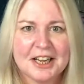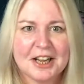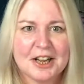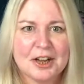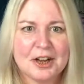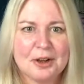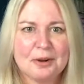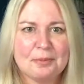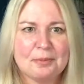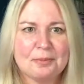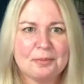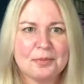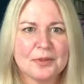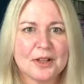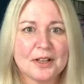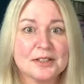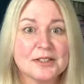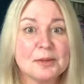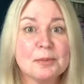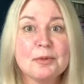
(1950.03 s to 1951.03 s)
And
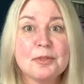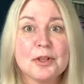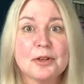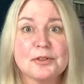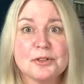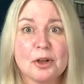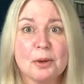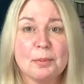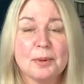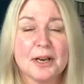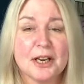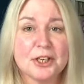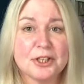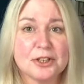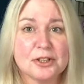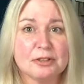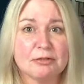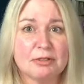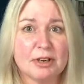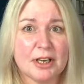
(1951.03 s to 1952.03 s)
some of those
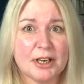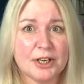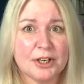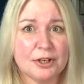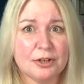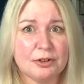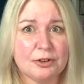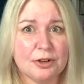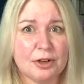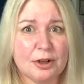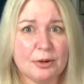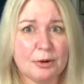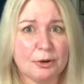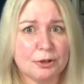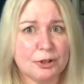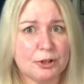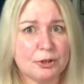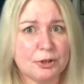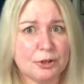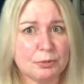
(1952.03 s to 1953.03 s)
combinations are really
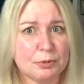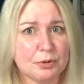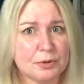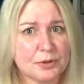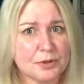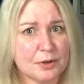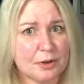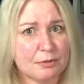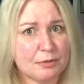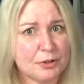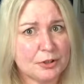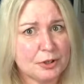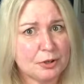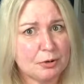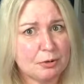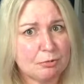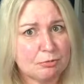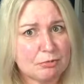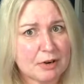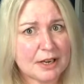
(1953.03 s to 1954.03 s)
unusual. So if you
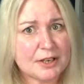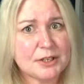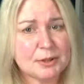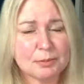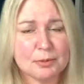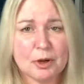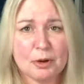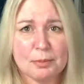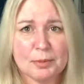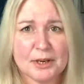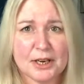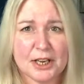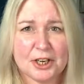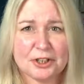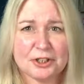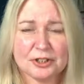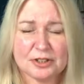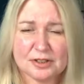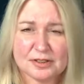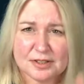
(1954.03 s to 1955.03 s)
do random
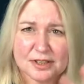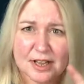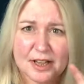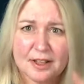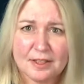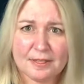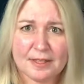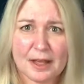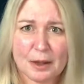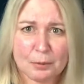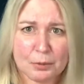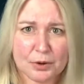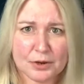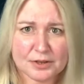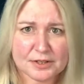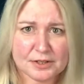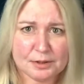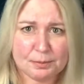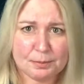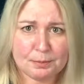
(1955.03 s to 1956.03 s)
combinations, that
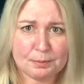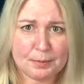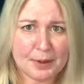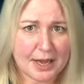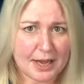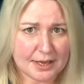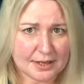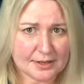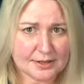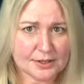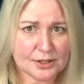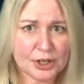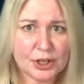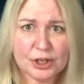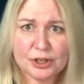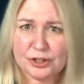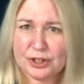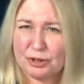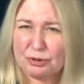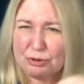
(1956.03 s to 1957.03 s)
works the best.
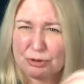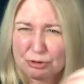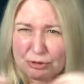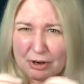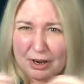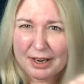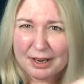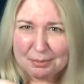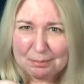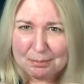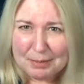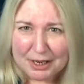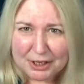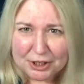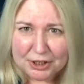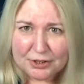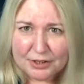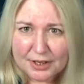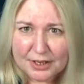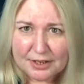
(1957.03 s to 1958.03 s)
Don't try and
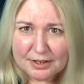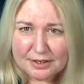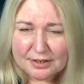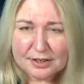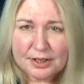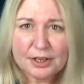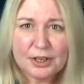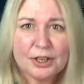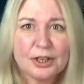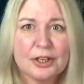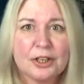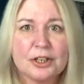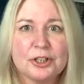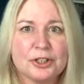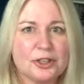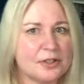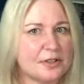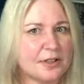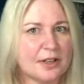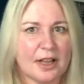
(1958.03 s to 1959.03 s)
match things.
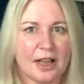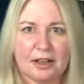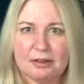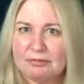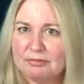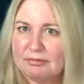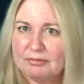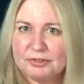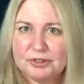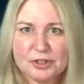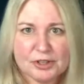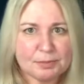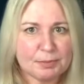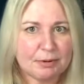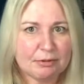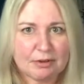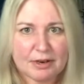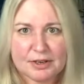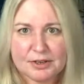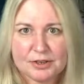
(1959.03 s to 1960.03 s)
Just
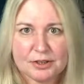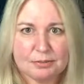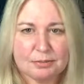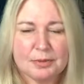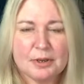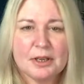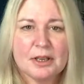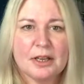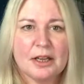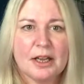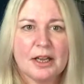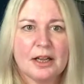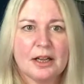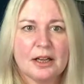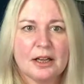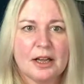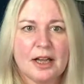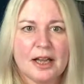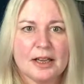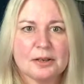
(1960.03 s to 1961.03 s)
be random,
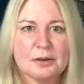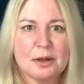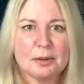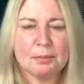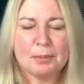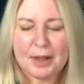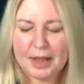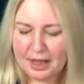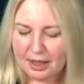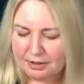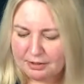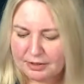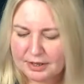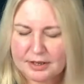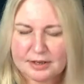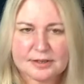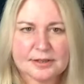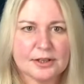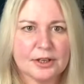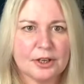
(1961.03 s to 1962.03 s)
and pair things